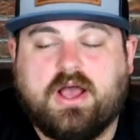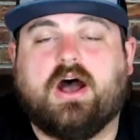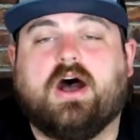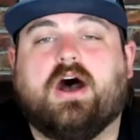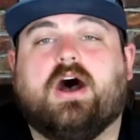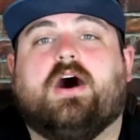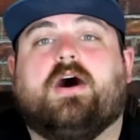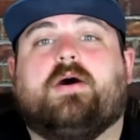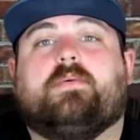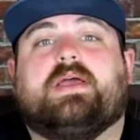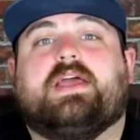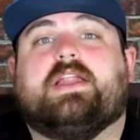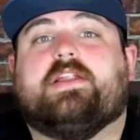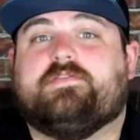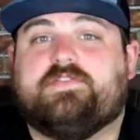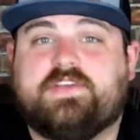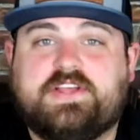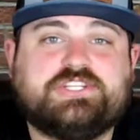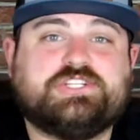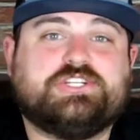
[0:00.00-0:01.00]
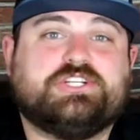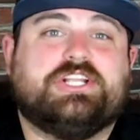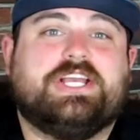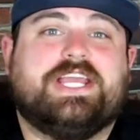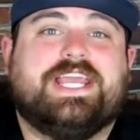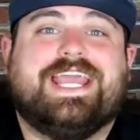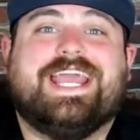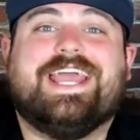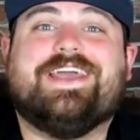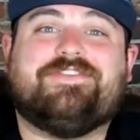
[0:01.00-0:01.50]
And
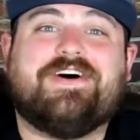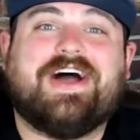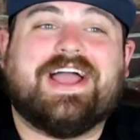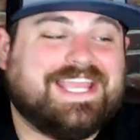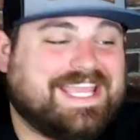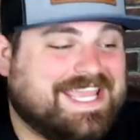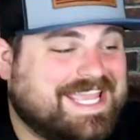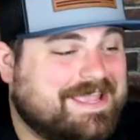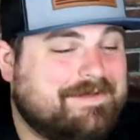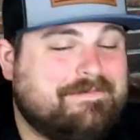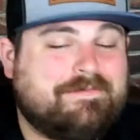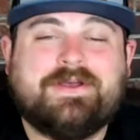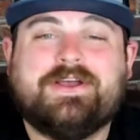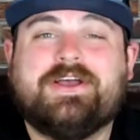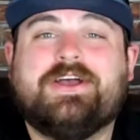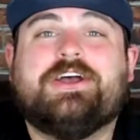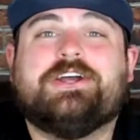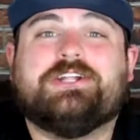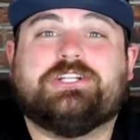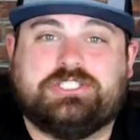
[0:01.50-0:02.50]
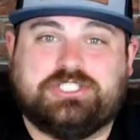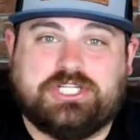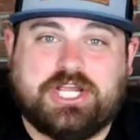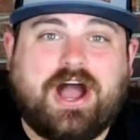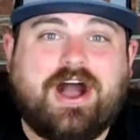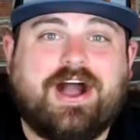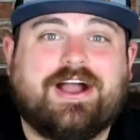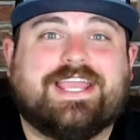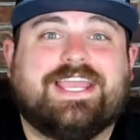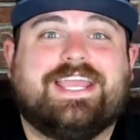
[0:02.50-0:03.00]
eventually, if I keep
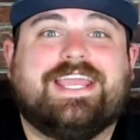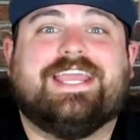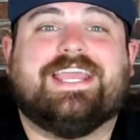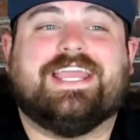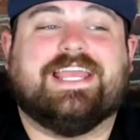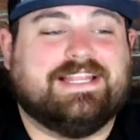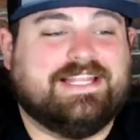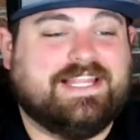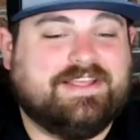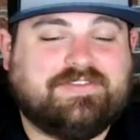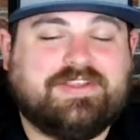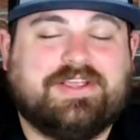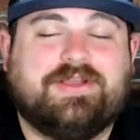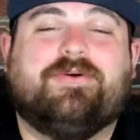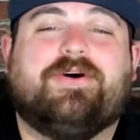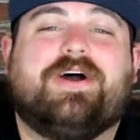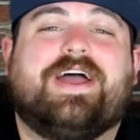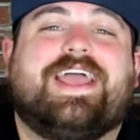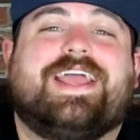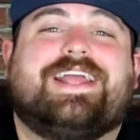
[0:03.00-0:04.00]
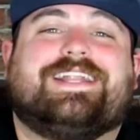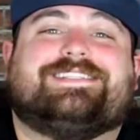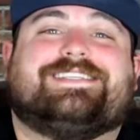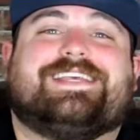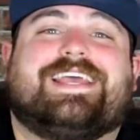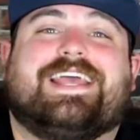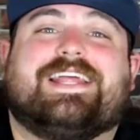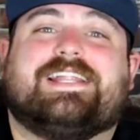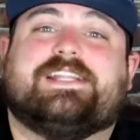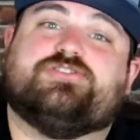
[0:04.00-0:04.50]
jogging and lifting
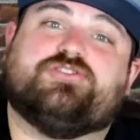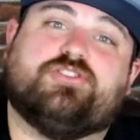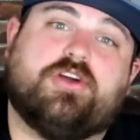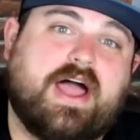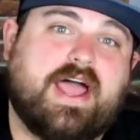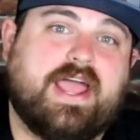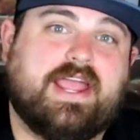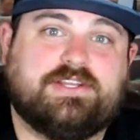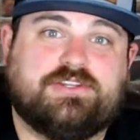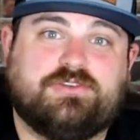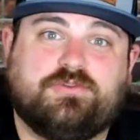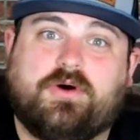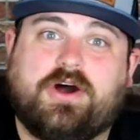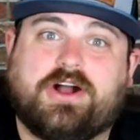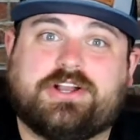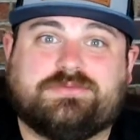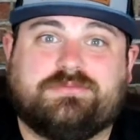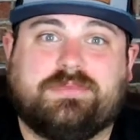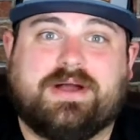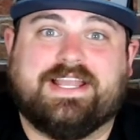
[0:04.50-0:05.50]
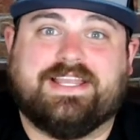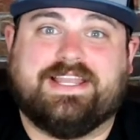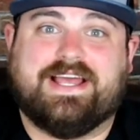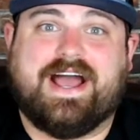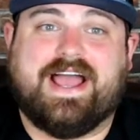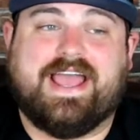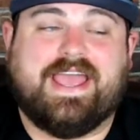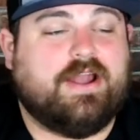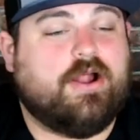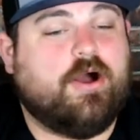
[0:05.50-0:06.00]
weights and trying to watch my
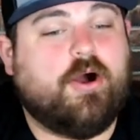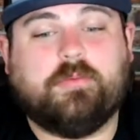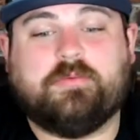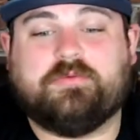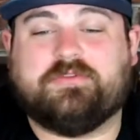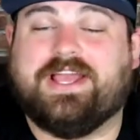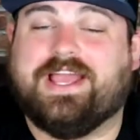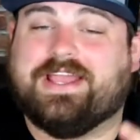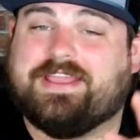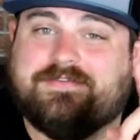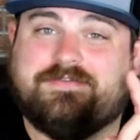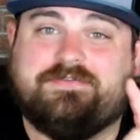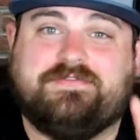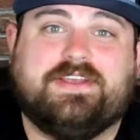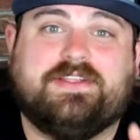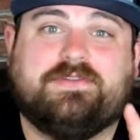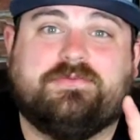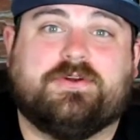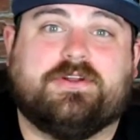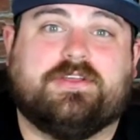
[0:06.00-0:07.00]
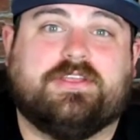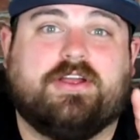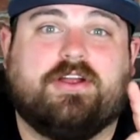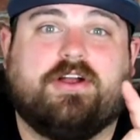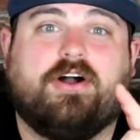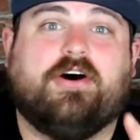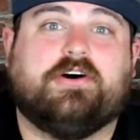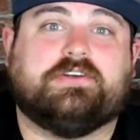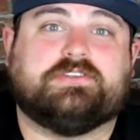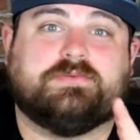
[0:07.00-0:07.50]
diet. Hopefully I can fit in one of
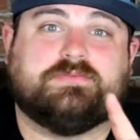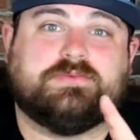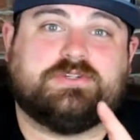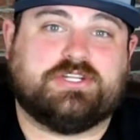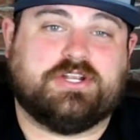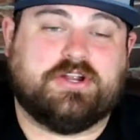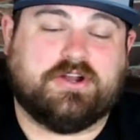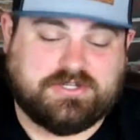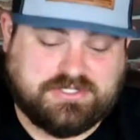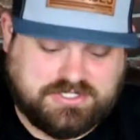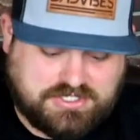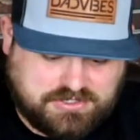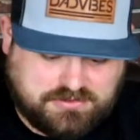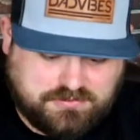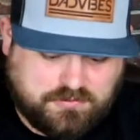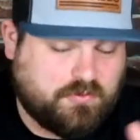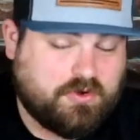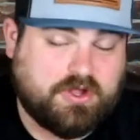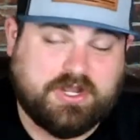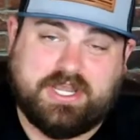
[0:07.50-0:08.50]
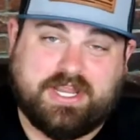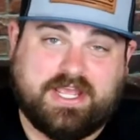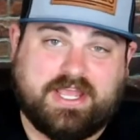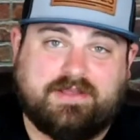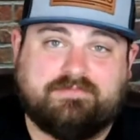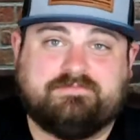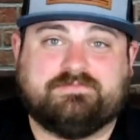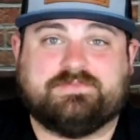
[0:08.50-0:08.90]
their awesome shirts one day.